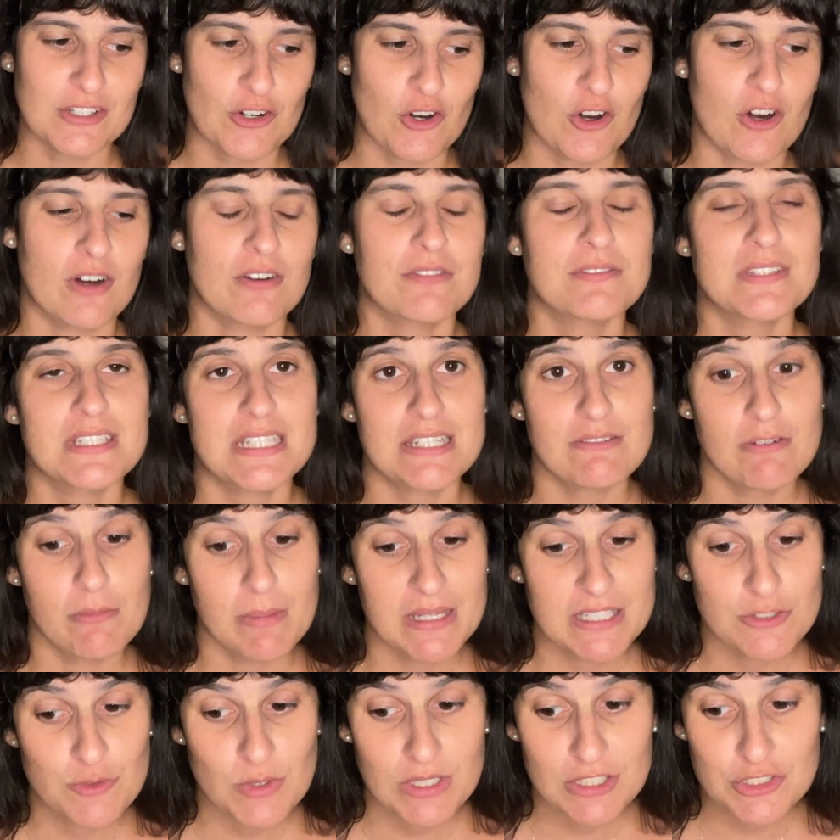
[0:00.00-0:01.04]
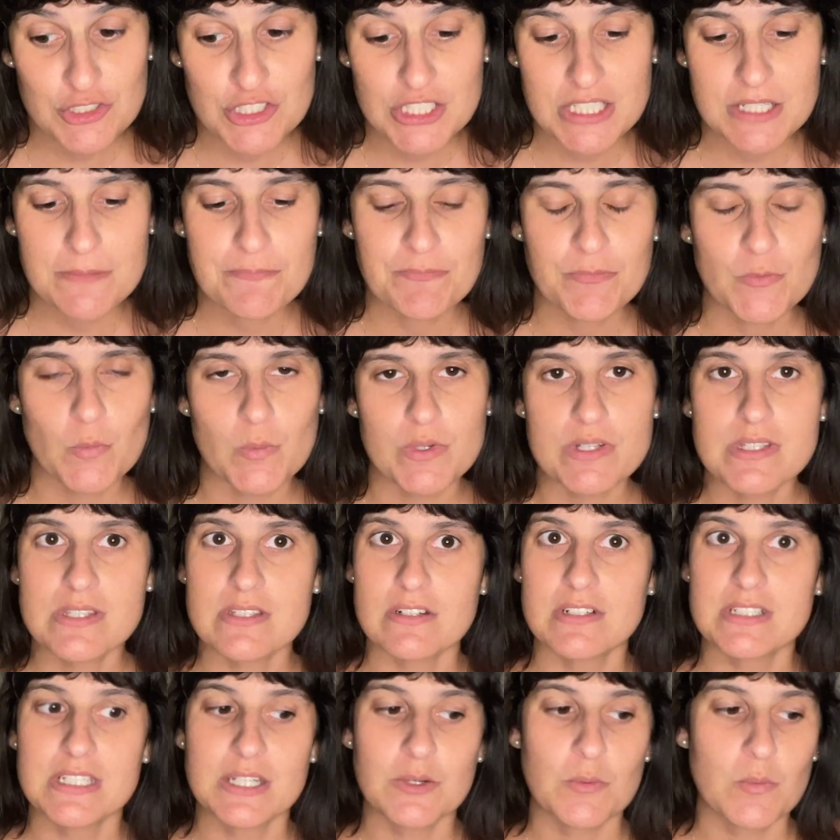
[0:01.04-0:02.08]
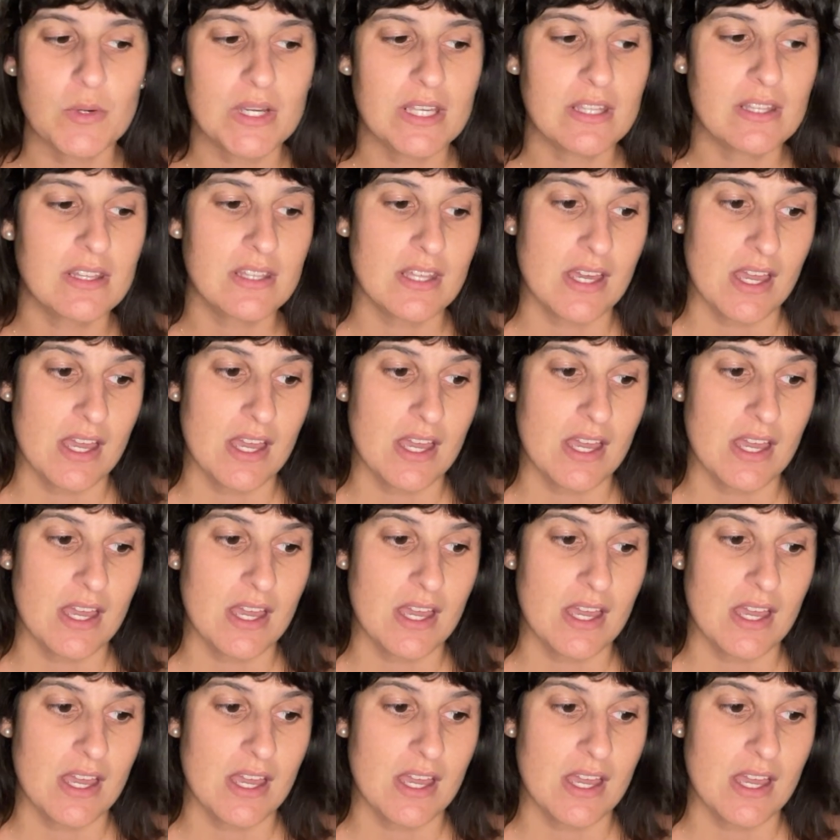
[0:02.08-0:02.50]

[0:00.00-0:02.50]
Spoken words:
of the Daevabad Trilogy. We're starting with